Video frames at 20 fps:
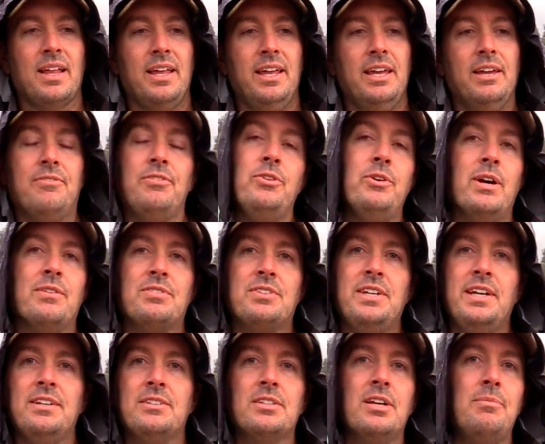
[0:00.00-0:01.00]
If you have
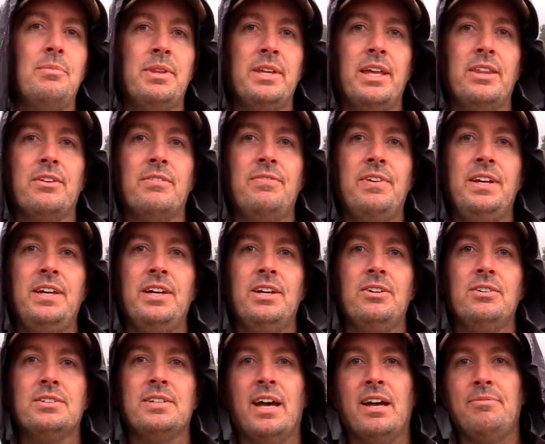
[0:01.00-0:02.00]
seen some of the other
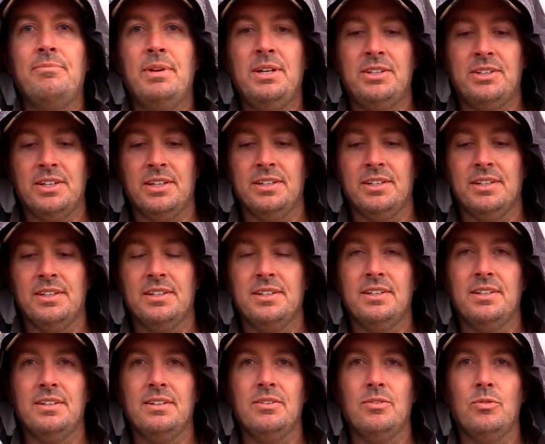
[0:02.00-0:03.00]
videos, I have mentioned,
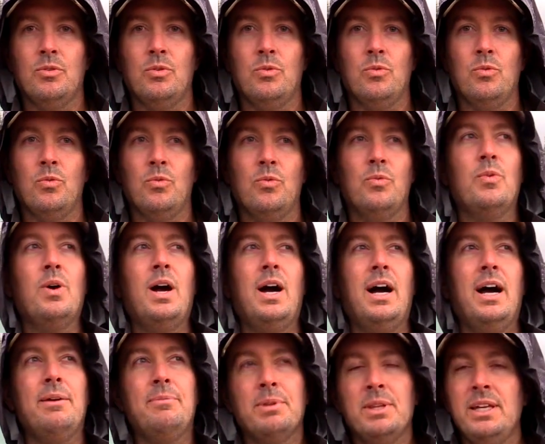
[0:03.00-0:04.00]

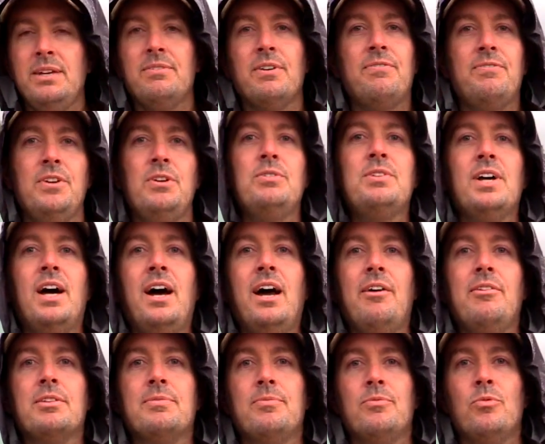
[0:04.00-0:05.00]
I believe a few
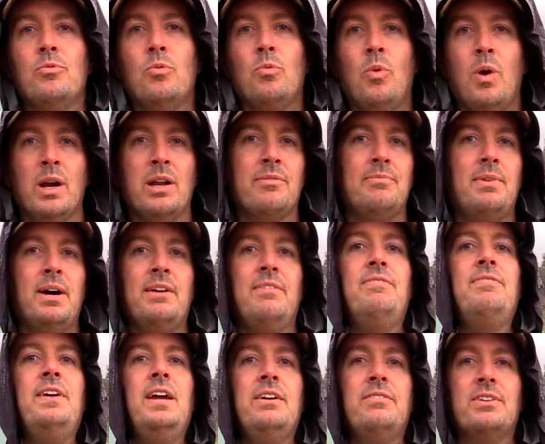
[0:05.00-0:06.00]
times, one of my
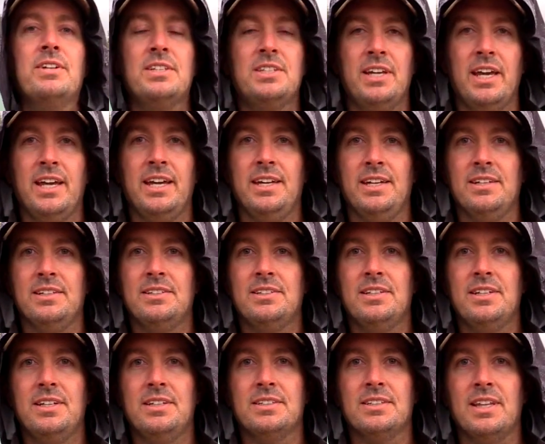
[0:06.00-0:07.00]
favorite sayings
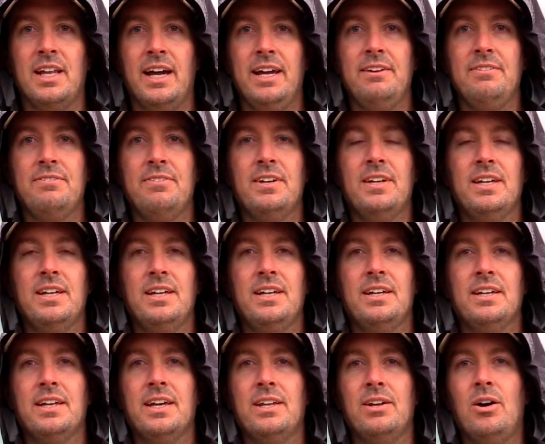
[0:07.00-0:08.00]
is life
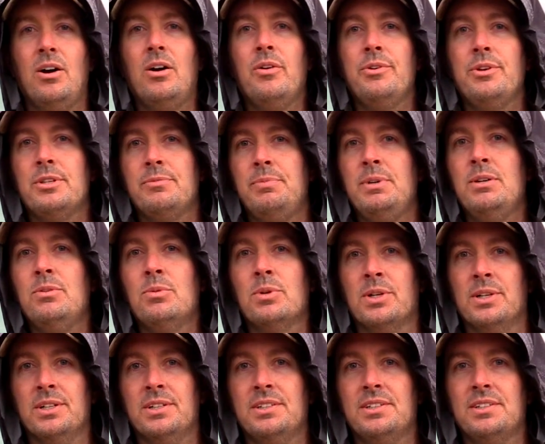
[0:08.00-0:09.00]
can always be
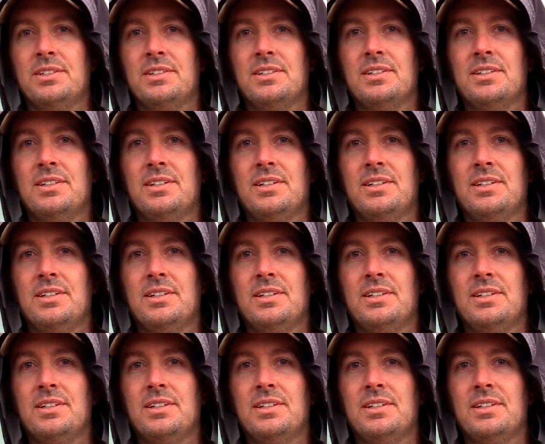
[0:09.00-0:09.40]
worse.